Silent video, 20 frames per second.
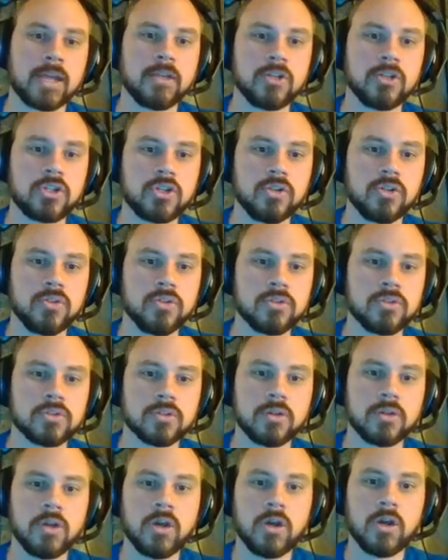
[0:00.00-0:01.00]
can choose
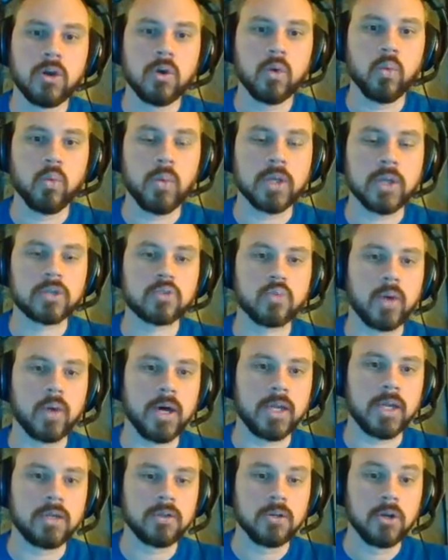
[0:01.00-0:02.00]
which
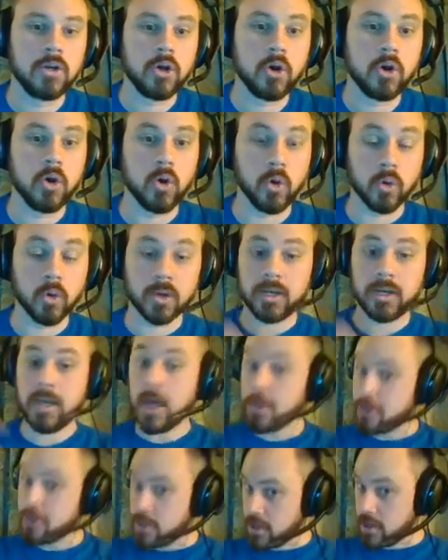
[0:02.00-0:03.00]
one, or
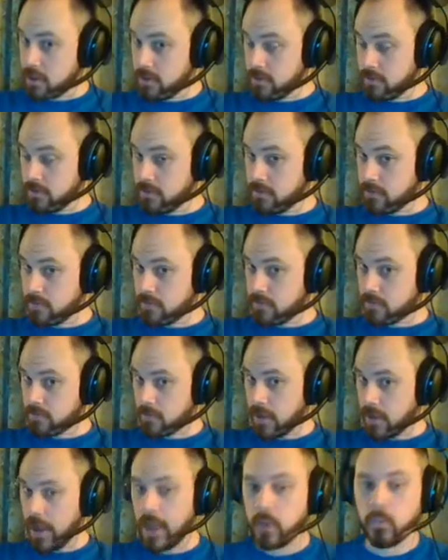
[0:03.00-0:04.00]
nothing,
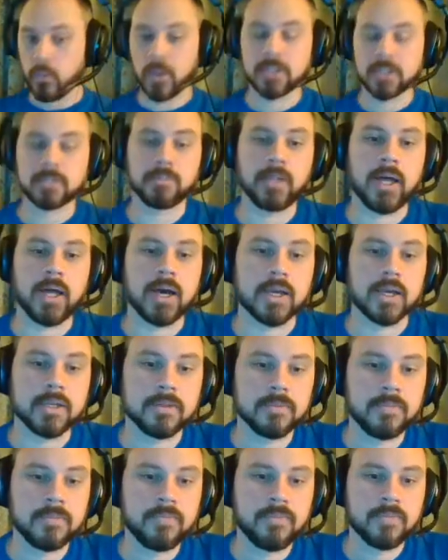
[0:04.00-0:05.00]
I want to block.
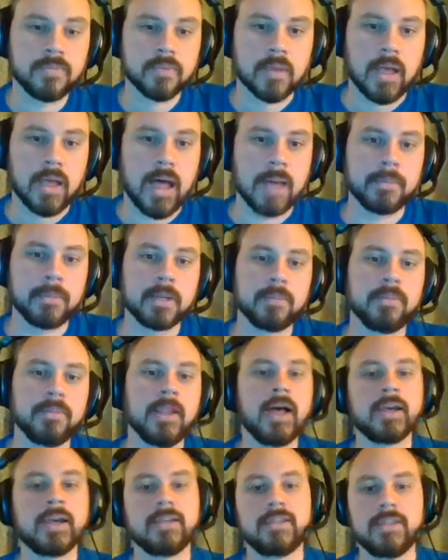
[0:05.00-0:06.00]
I'm going to
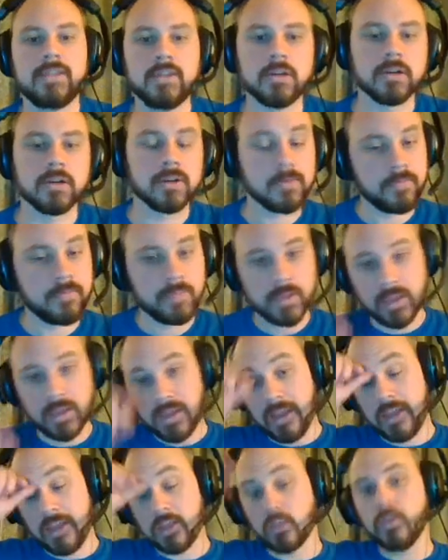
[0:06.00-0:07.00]
block here,
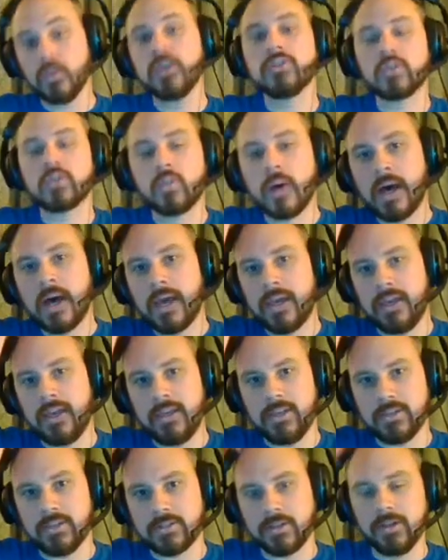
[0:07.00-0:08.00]
and the reason why
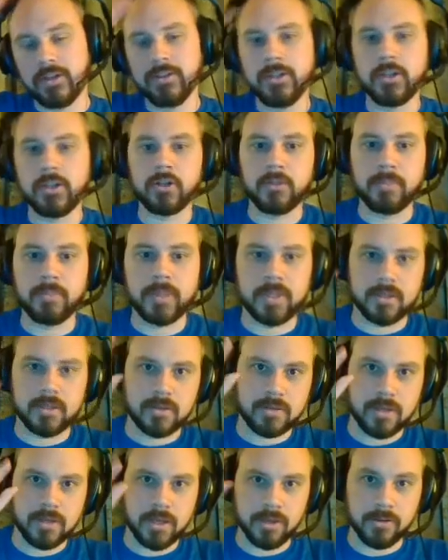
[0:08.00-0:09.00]
is a little bit
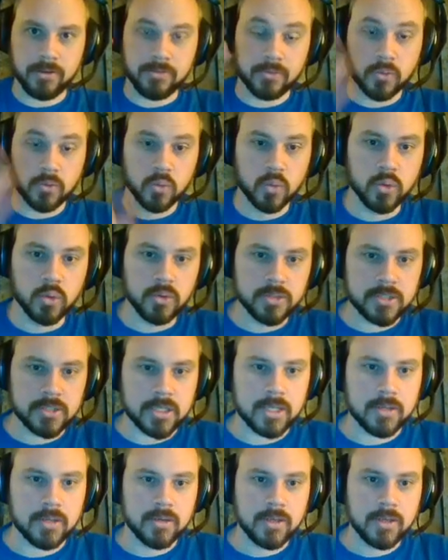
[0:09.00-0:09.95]
of rulesy.